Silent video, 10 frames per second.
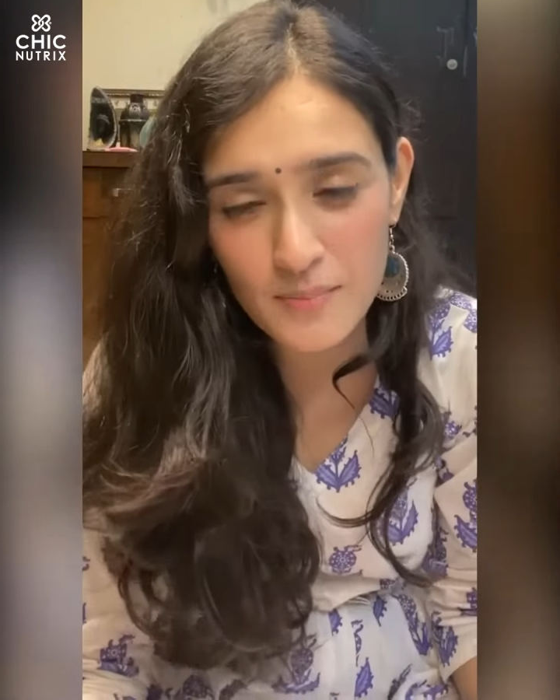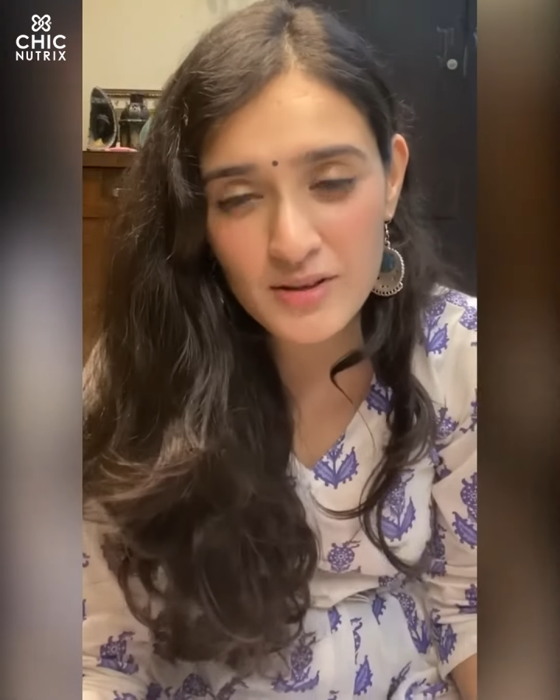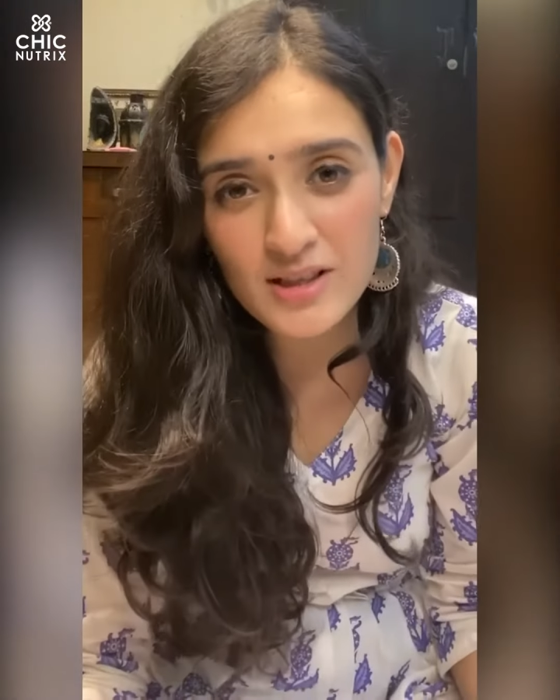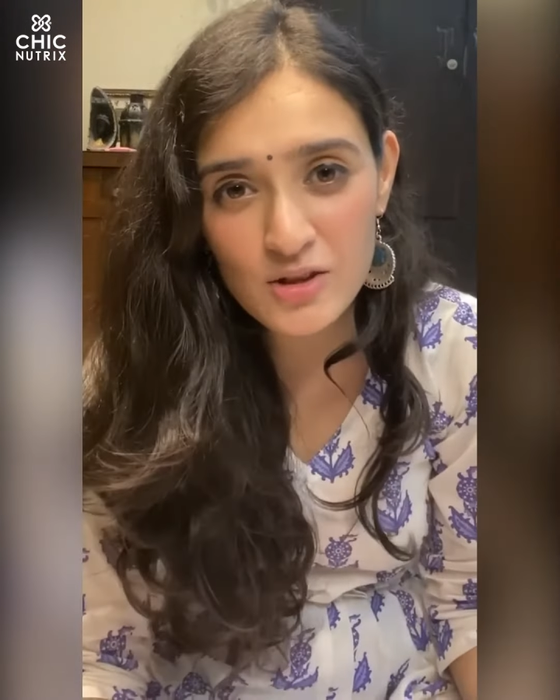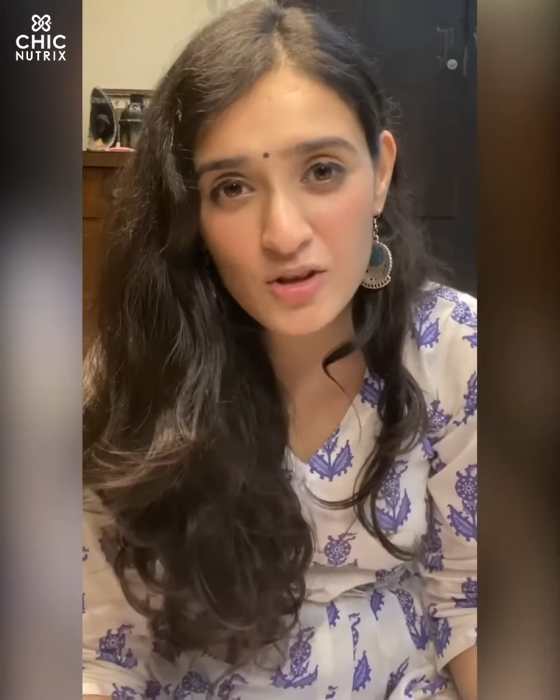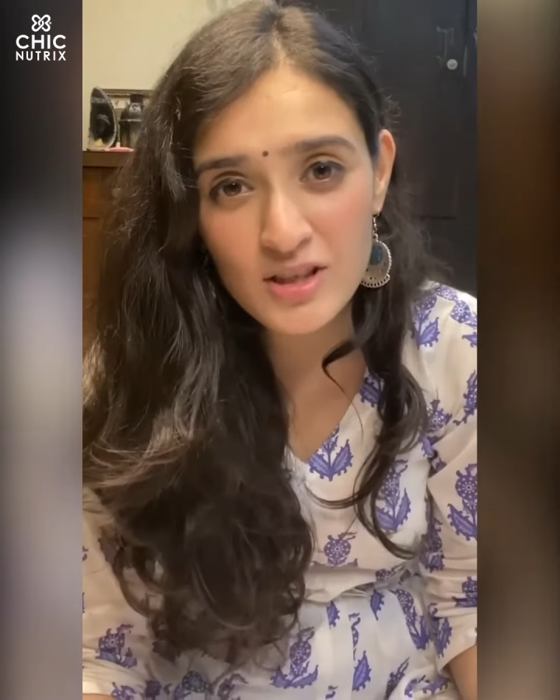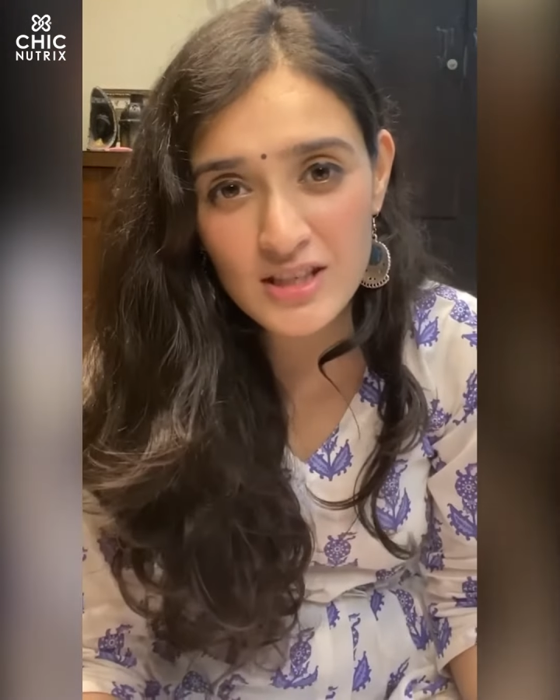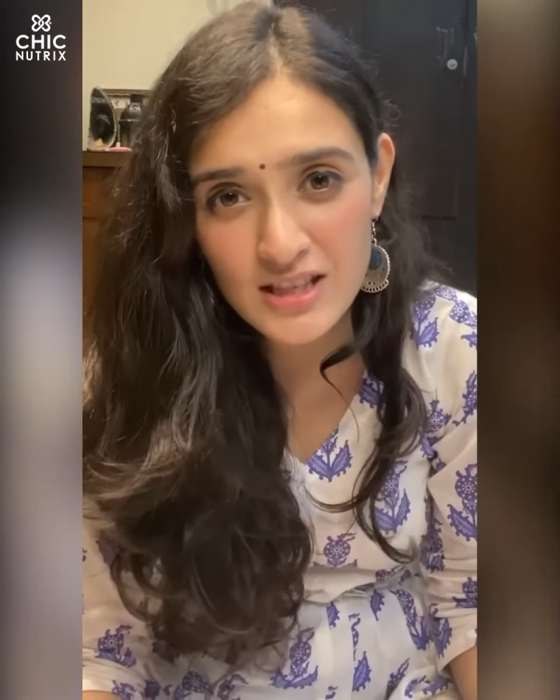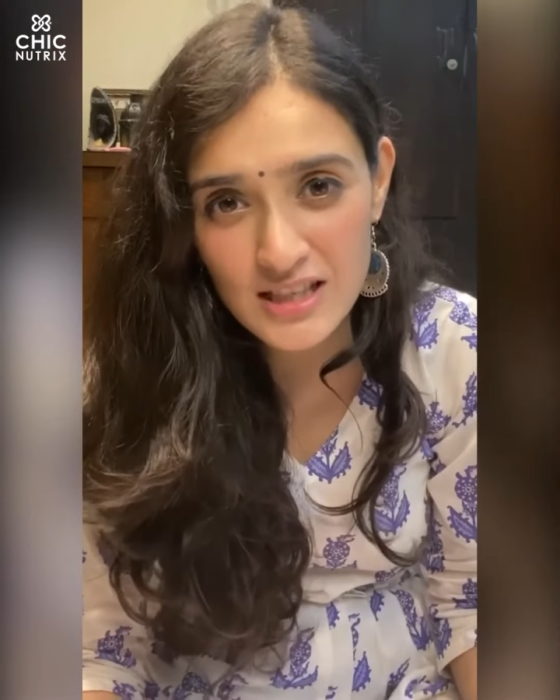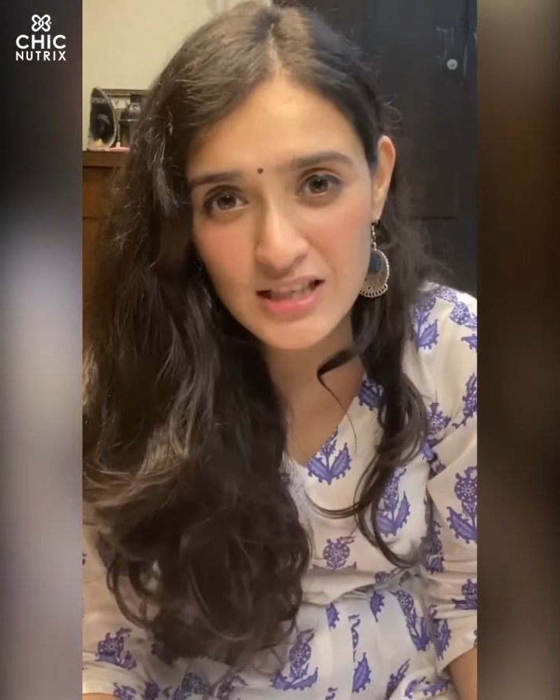It does not
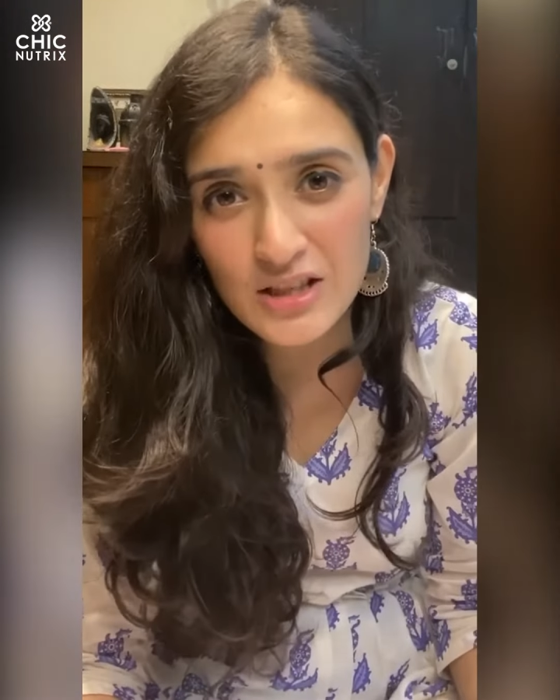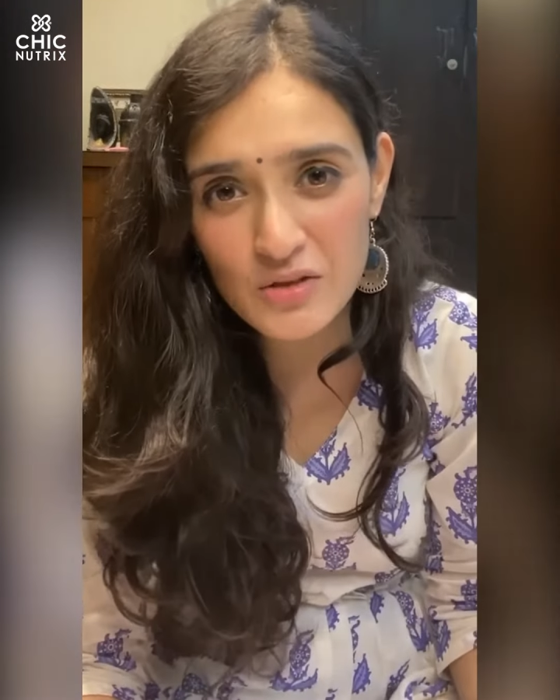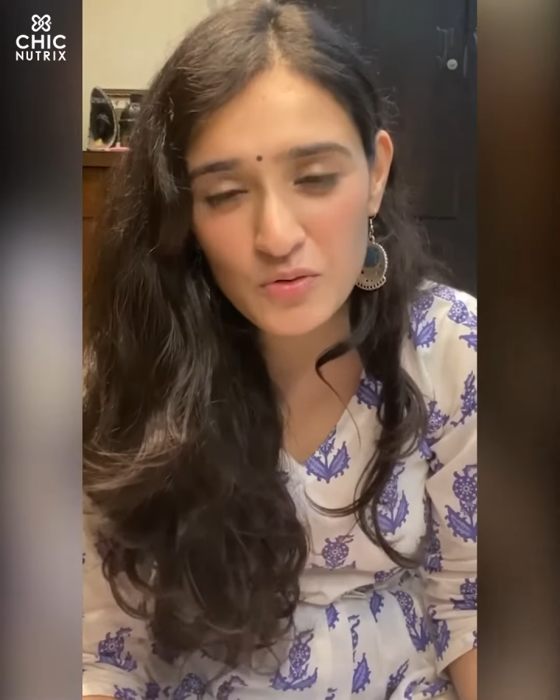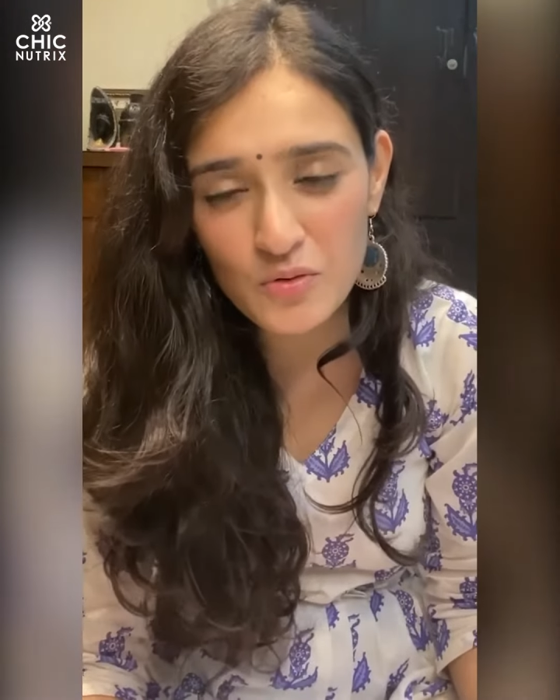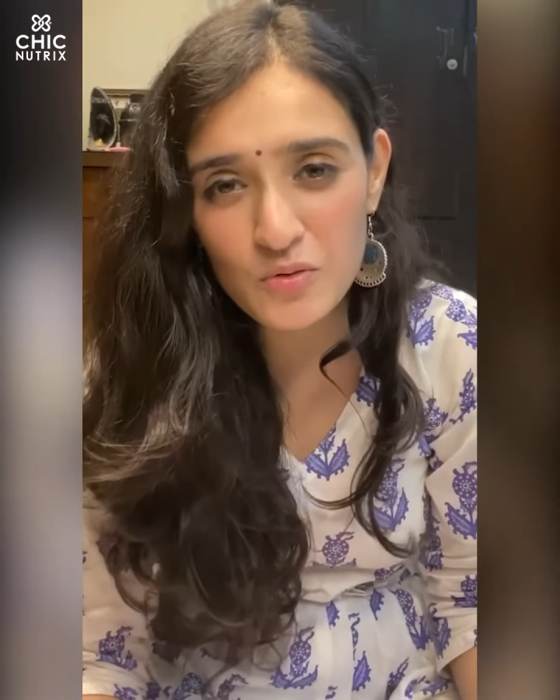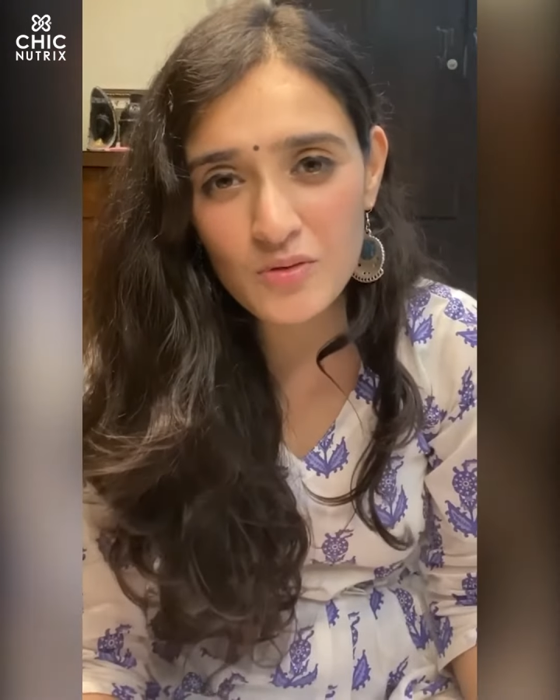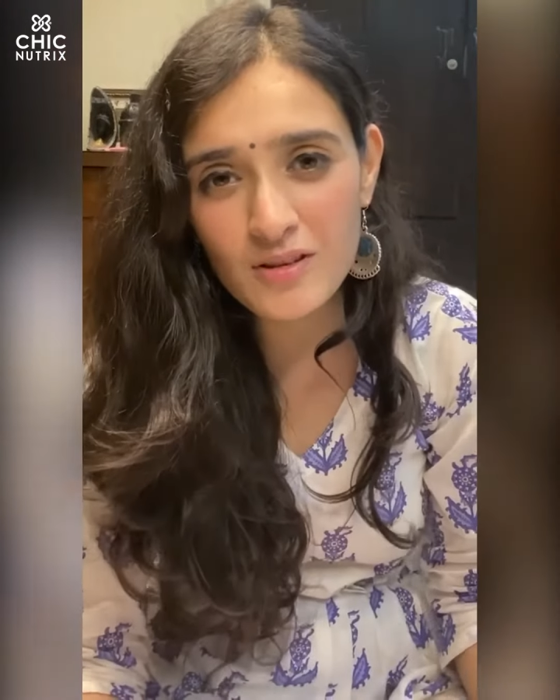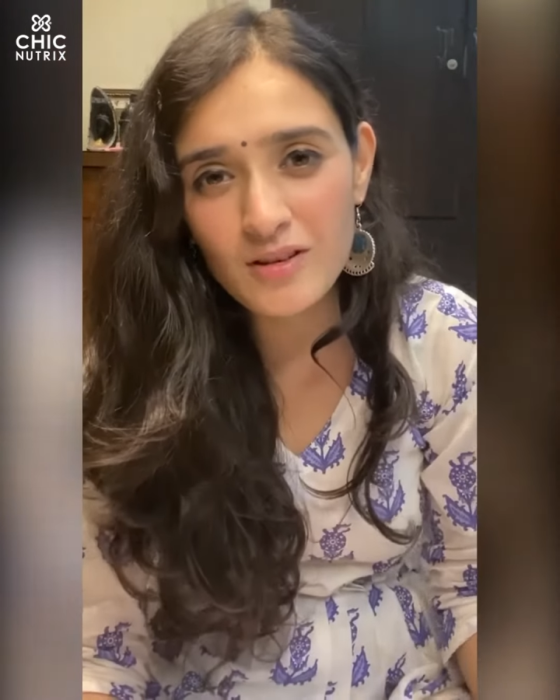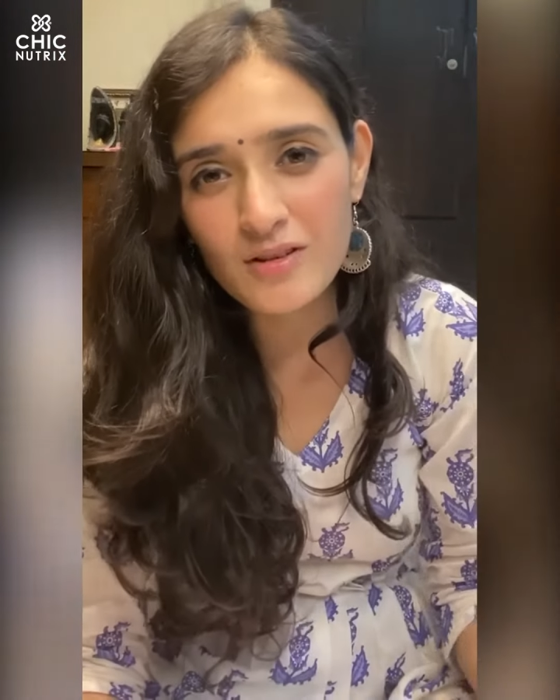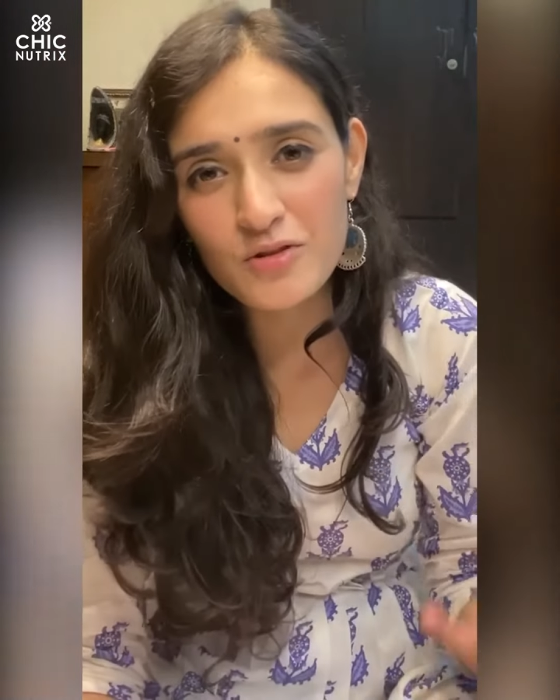need, you know,